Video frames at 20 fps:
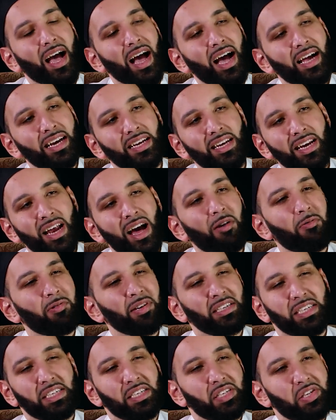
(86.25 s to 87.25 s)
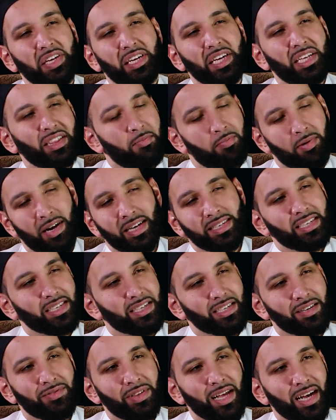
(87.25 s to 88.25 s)
I did not want to sit in the
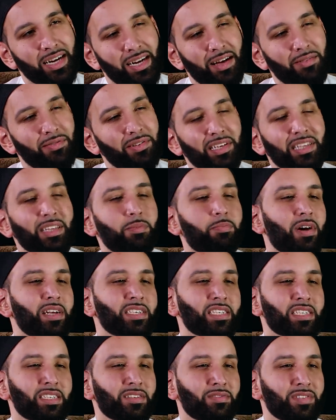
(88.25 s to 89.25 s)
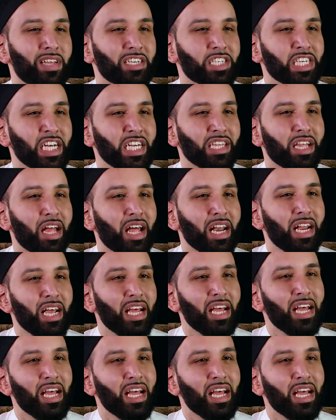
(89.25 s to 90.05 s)
presence of that devil, in the presence of that shaitan.